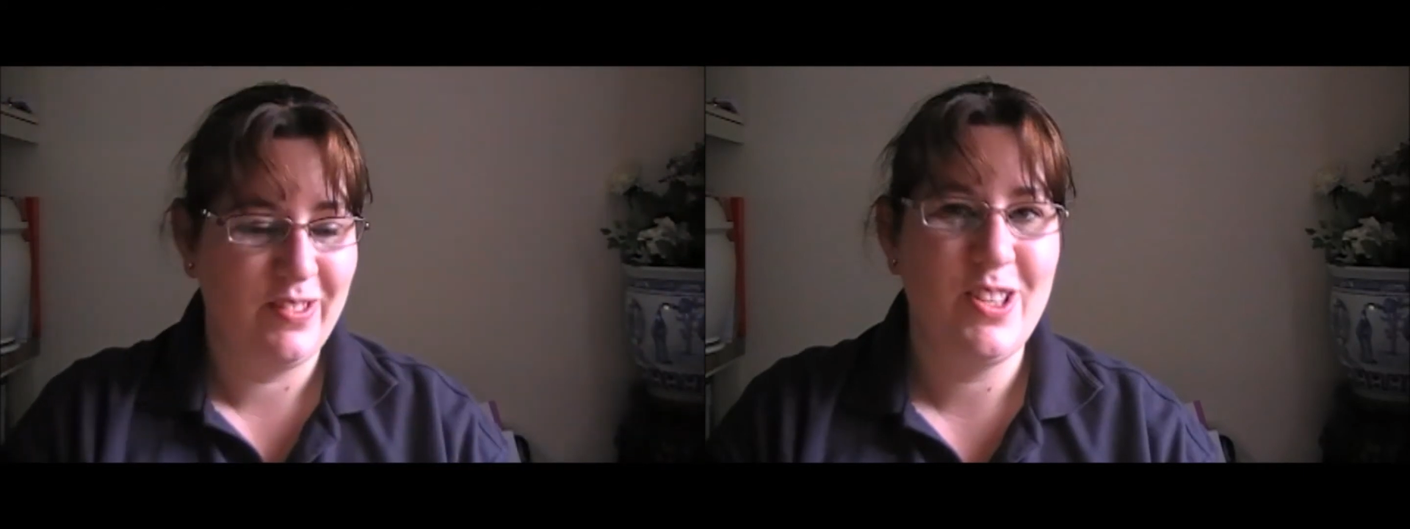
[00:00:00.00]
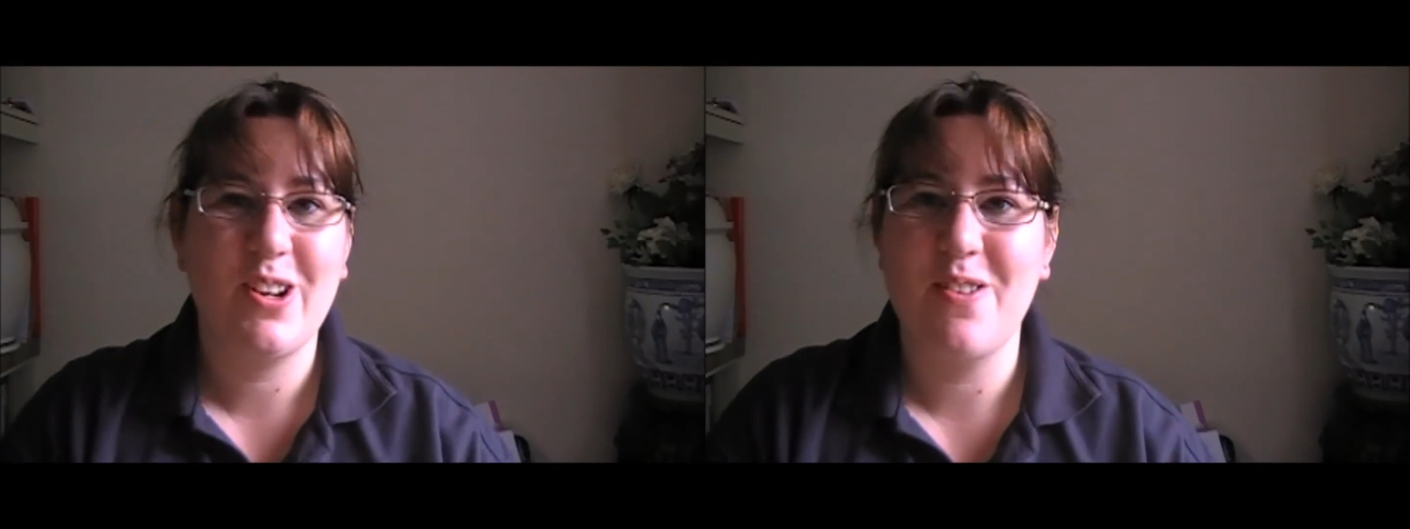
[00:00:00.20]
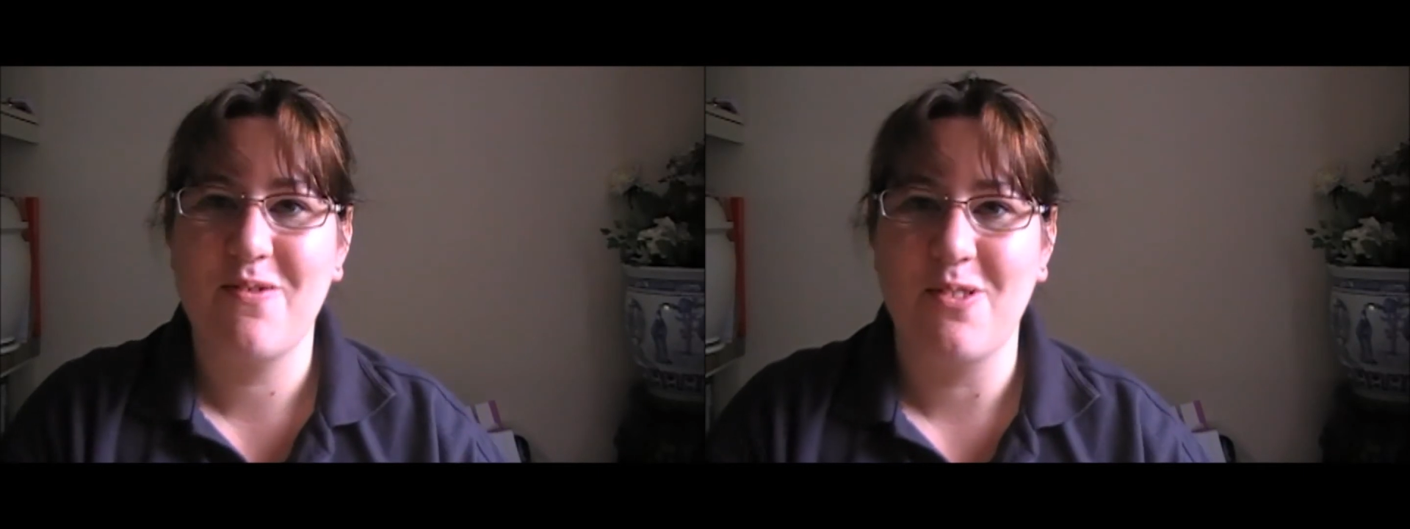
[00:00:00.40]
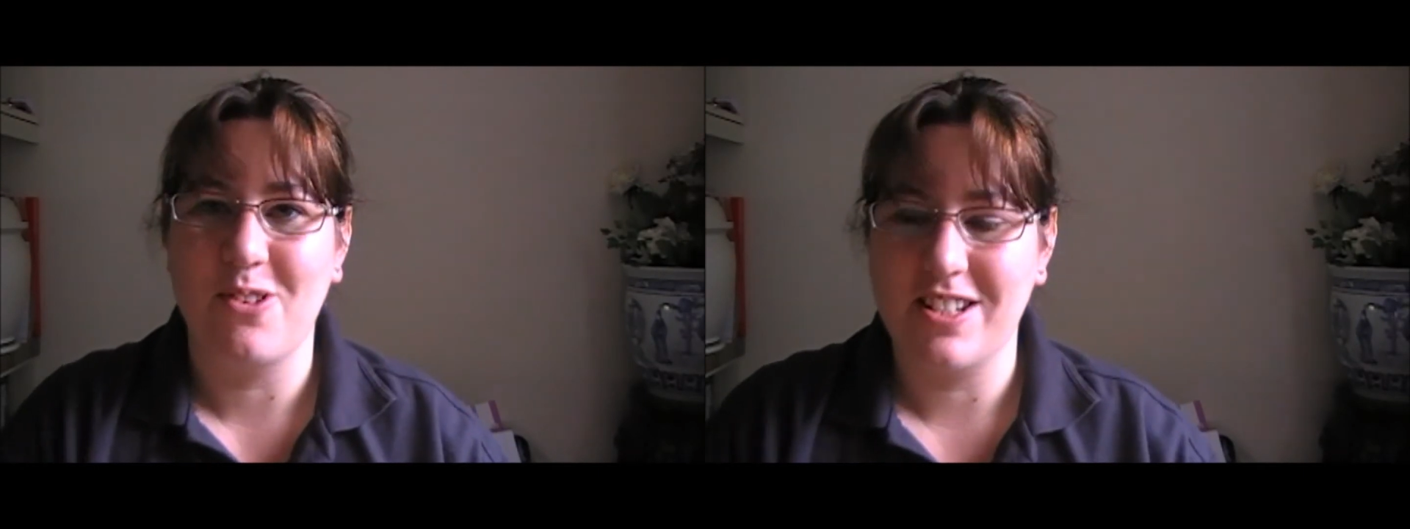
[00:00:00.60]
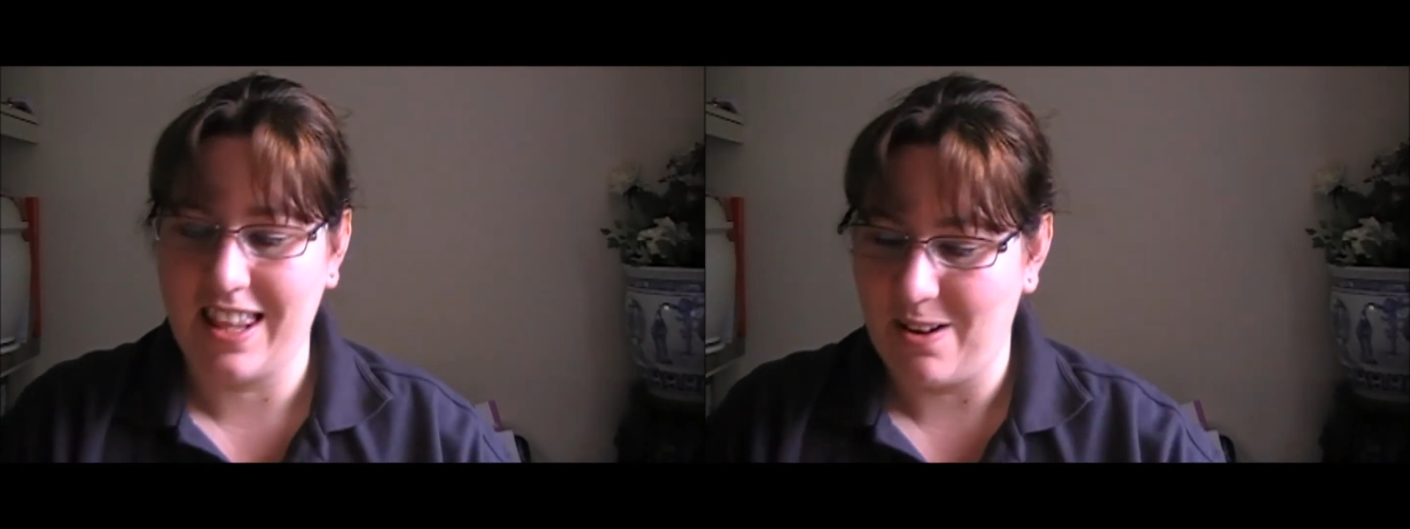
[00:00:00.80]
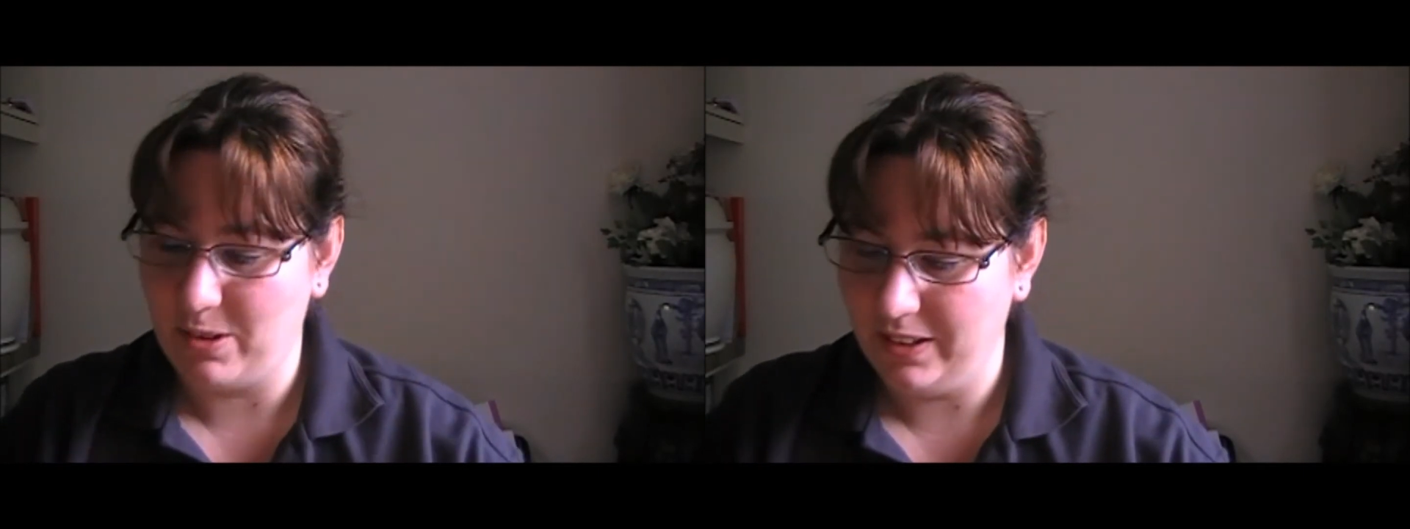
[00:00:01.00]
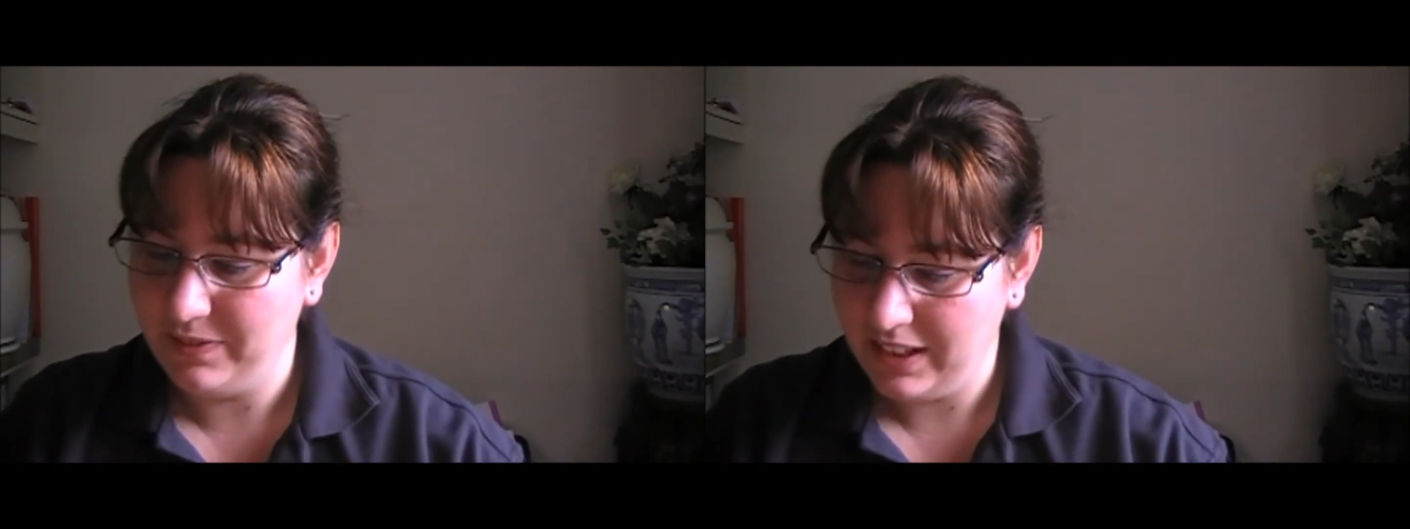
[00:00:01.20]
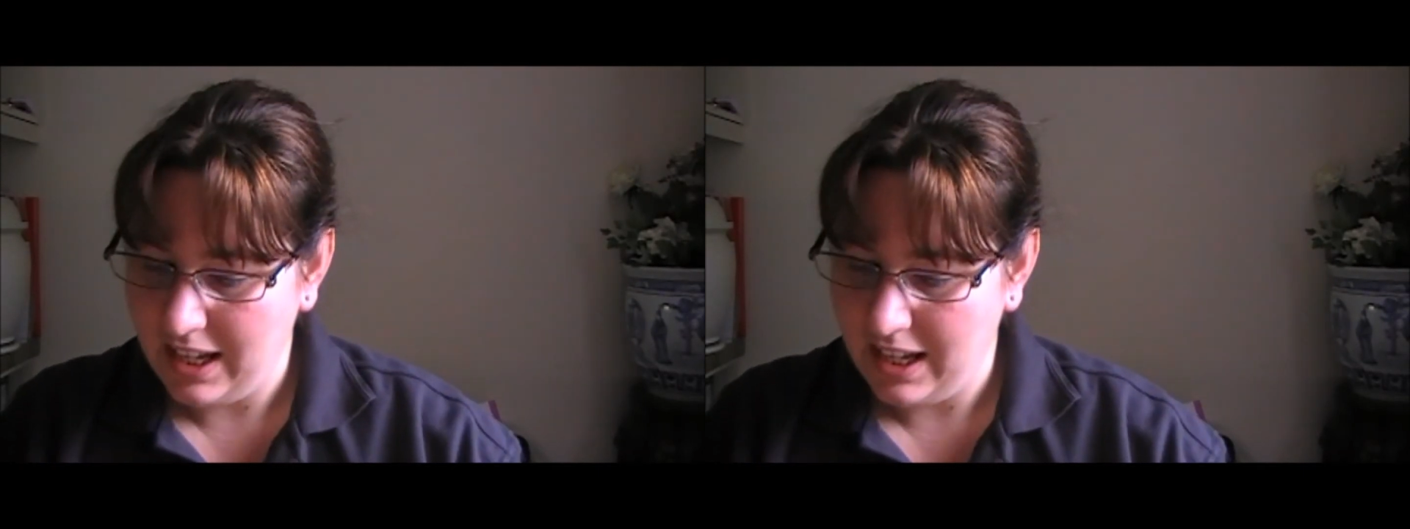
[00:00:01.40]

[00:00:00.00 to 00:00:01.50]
looking forward to that one.